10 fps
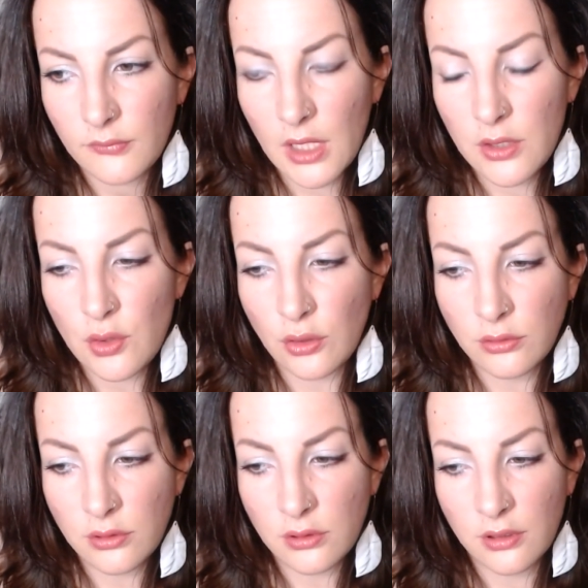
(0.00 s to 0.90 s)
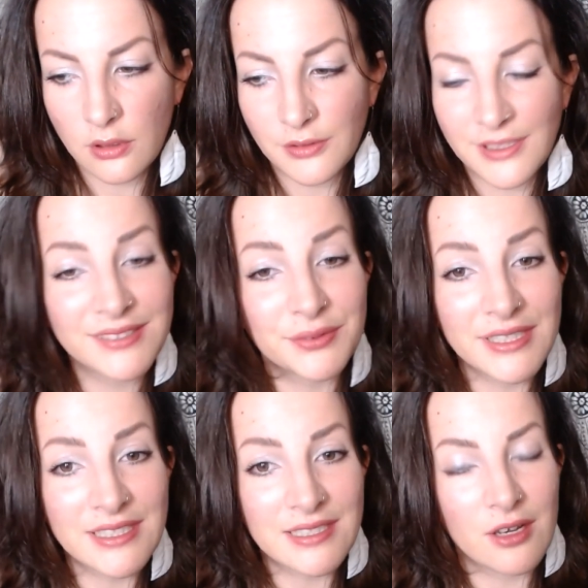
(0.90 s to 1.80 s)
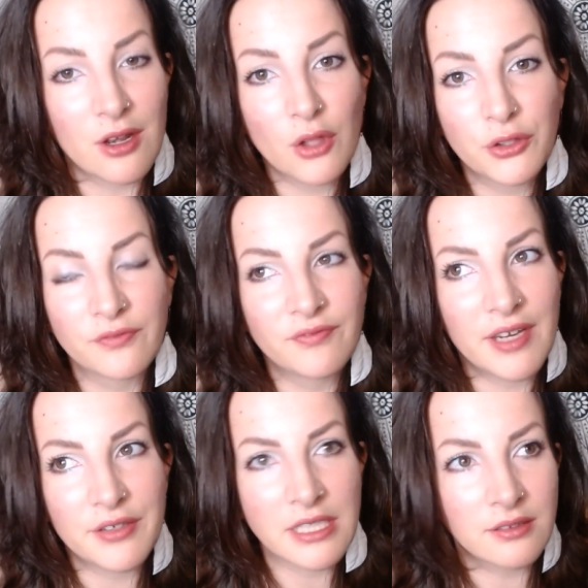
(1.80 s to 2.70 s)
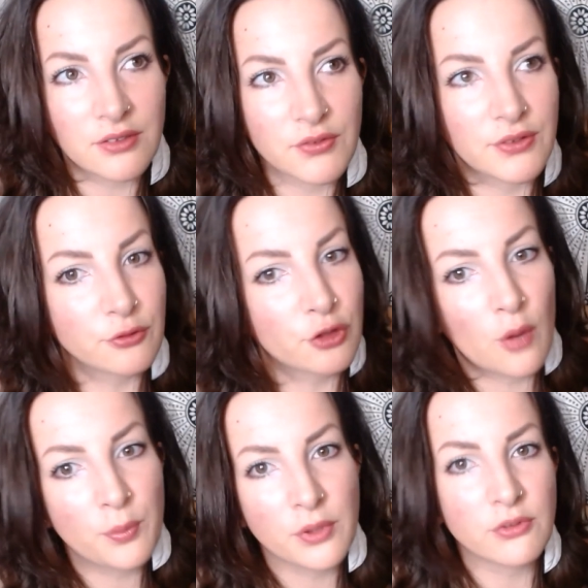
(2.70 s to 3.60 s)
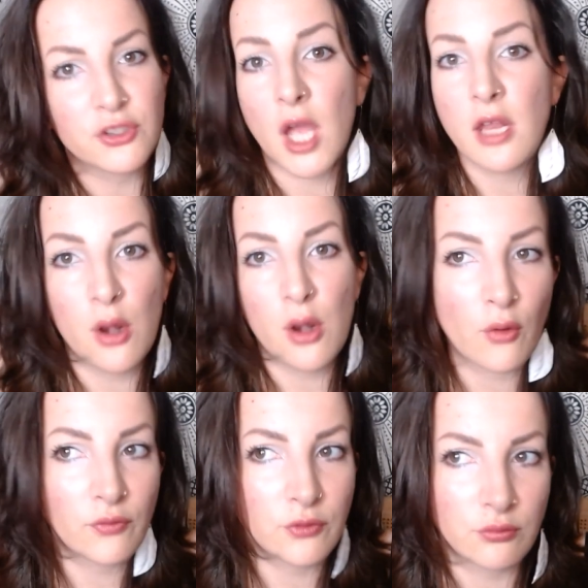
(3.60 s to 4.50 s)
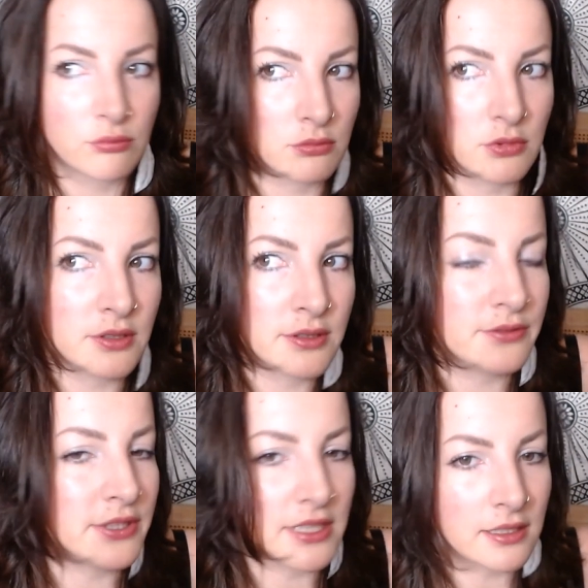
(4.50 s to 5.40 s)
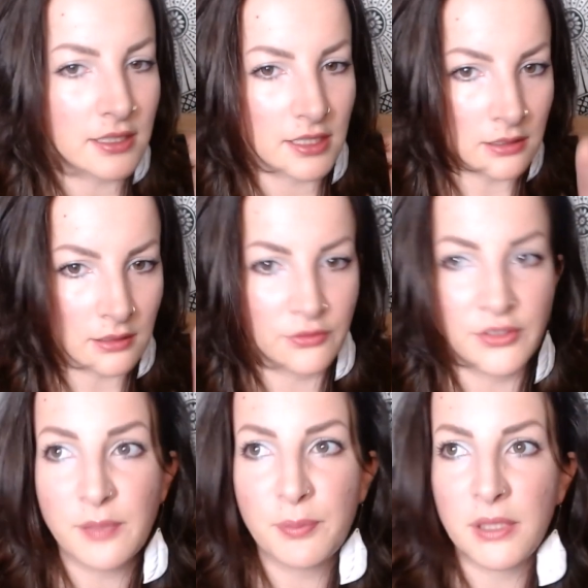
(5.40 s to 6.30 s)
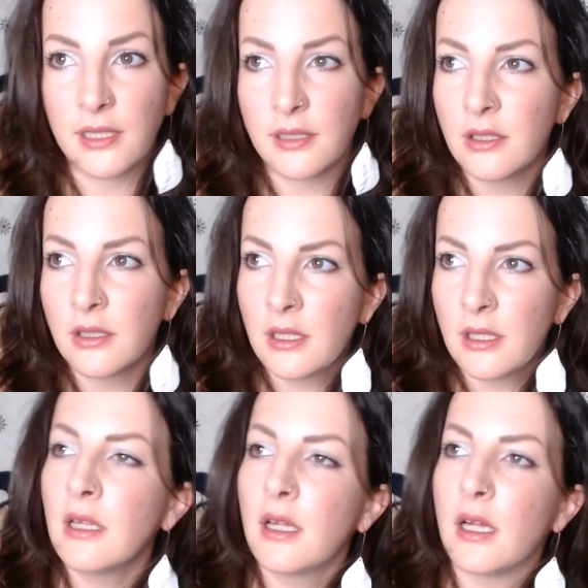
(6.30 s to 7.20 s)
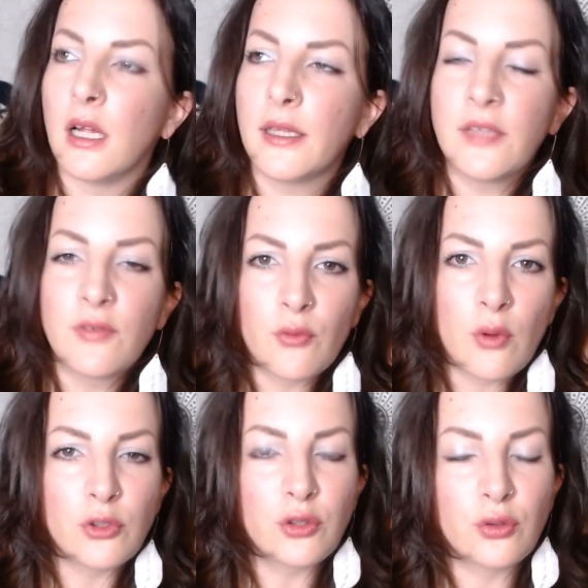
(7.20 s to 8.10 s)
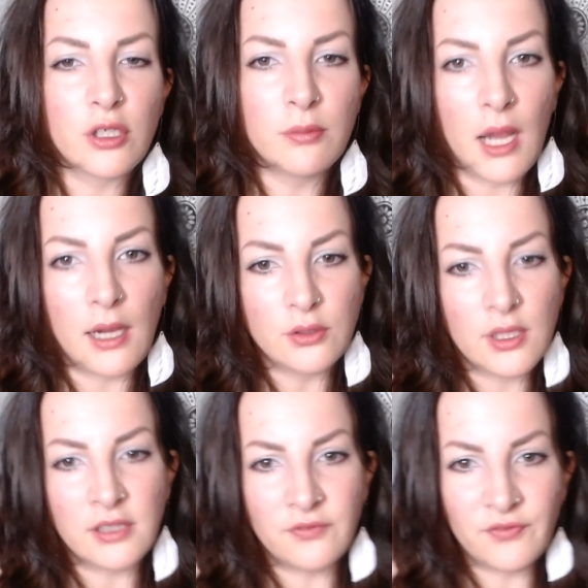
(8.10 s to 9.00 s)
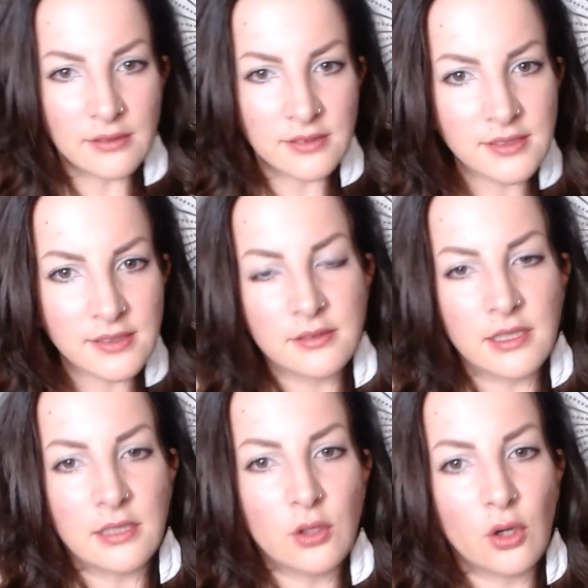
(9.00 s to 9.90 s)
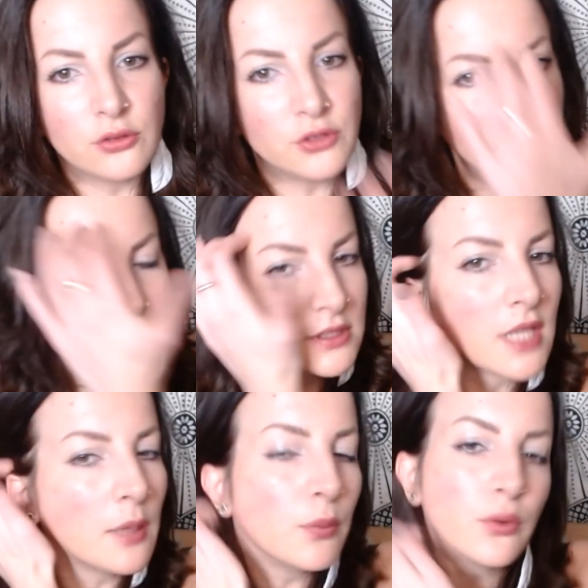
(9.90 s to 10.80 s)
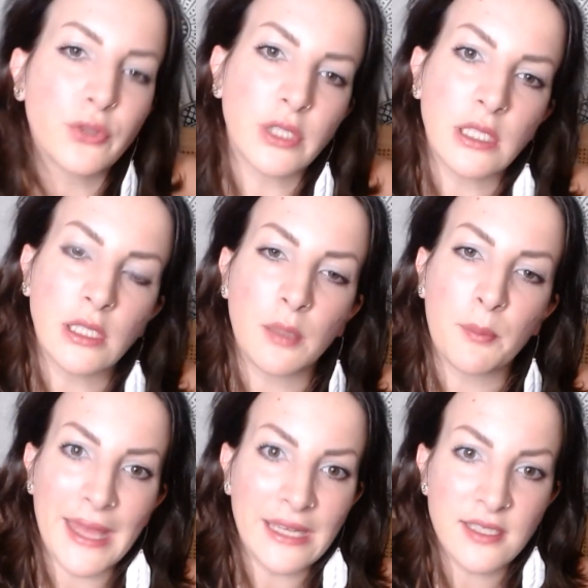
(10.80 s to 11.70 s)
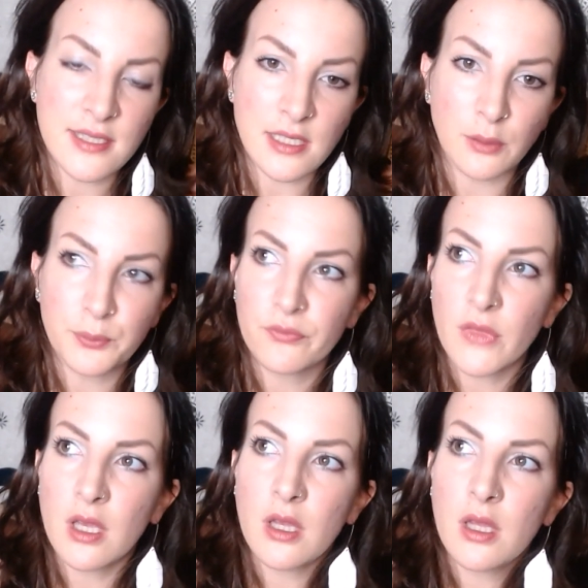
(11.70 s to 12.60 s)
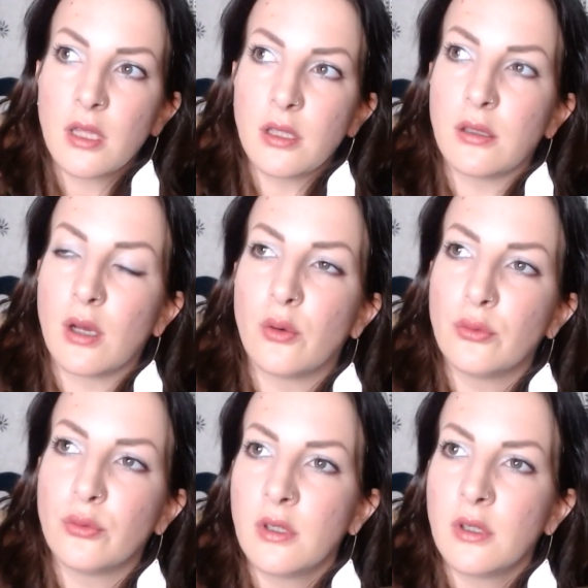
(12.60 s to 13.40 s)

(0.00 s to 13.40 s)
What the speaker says: You know, this raises a lot of very interesting topic which I love to dig in deeply. Even when we talk about advanced technology, for example, in medicine, you know,